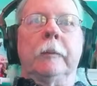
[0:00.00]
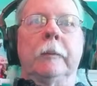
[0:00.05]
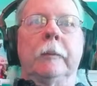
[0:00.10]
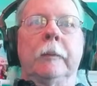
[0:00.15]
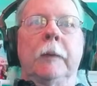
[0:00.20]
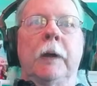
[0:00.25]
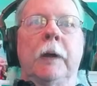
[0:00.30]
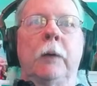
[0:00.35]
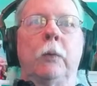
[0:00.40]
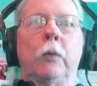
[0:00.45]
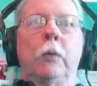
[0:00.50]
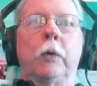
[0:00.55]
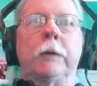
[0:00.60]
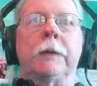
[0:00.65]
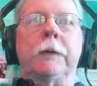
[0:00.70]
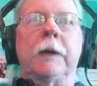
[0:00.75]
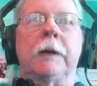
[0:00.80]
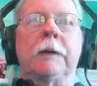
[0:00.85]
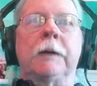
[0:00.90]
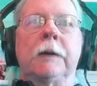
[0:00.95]
And what
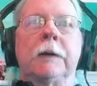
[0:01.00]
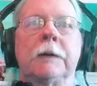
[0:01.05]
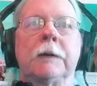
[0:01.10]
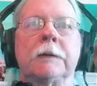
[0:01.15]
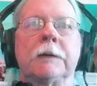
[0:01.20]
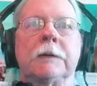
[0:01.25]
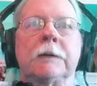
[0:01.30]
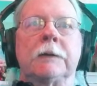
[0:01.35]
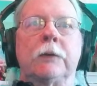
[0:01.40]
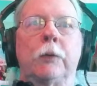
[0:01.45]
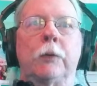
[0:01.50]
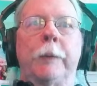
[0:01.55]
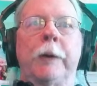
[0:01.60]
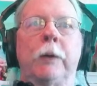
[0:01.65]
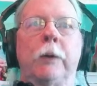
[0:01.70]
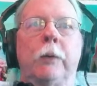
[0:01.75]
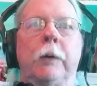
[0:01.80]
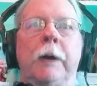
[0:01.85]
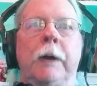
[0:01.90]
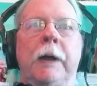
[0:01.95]
that does, it's no
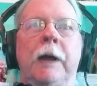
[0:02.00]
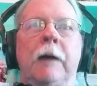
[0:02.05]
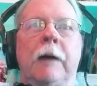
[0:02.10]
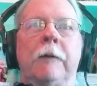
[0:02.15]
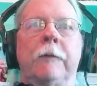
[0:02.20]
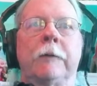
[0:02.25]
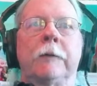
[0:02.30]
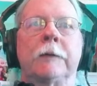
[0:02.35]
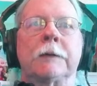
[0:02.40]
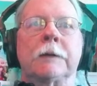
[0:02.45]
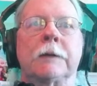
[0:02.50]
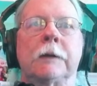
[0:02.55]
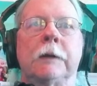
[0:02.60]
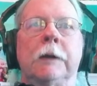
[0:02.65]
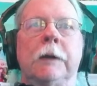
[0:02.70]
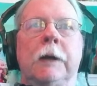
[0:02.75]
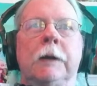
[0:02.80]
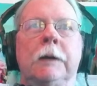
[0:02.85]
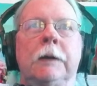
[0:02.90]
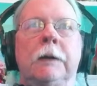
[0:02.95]
matter what I have
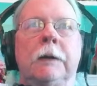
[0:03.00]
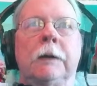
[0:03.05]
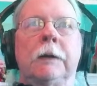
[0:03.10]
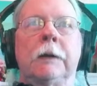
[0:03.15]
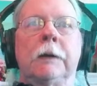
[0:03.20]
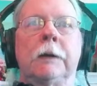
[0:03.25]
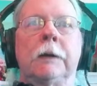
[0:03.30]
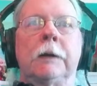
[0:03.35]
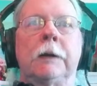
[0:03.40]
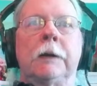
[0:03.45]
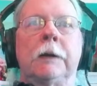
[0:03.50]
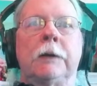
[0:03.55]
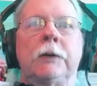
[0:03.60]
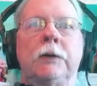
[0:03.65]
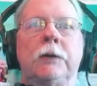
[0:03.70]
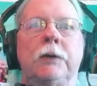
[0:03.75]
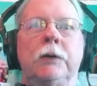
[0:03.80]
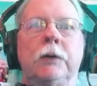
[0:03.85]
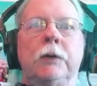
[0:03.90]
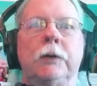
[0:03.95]
selected, it
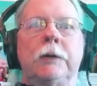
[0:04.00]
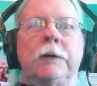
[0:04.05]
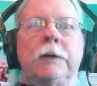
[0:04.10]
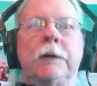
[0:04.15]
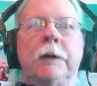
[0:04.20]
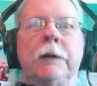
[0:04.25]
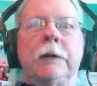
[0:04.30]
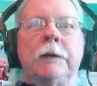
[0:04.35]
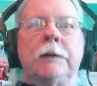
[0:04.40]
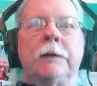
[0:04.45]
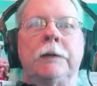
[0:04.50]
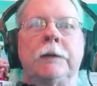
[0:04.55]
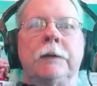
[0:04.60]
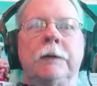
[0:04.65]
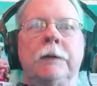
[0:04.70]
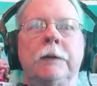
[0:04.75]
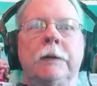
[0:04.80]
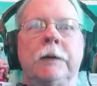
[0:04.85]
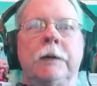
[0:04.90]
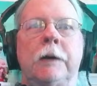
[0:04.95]
should change
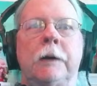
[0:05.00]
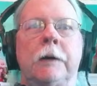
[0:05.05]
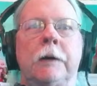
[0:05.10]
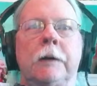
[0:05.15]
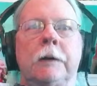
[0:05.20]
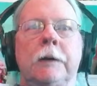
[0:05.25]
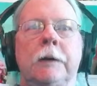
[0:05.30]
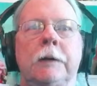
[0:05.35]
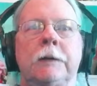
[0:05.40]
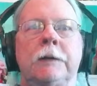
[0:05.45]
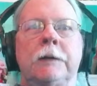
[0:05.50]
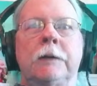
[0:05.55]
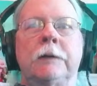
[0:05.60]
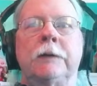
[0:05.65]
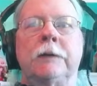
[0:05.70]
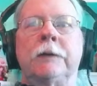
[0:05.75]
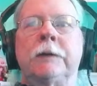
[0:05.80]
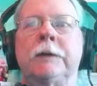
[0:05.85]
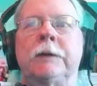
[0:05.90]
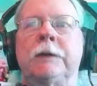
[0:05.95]
the, it
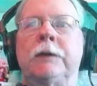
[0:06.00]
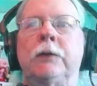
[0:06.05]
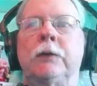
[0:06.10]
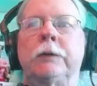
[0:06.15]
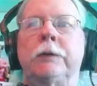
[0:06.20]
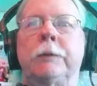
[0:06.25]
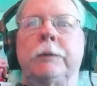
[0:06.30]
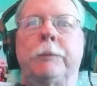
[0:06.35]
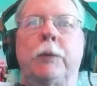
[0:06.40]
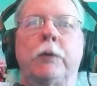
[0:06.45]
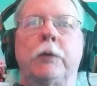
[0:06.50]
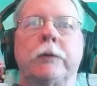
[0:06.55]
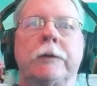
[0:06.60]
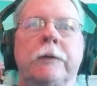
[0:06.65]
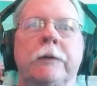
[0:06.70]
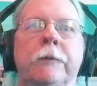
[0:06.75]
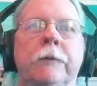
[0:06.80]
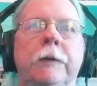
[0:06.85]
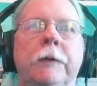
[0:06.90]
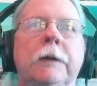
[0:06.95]
still should pose
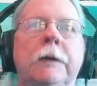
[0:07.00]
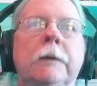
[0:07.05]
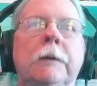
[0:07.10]
the feet.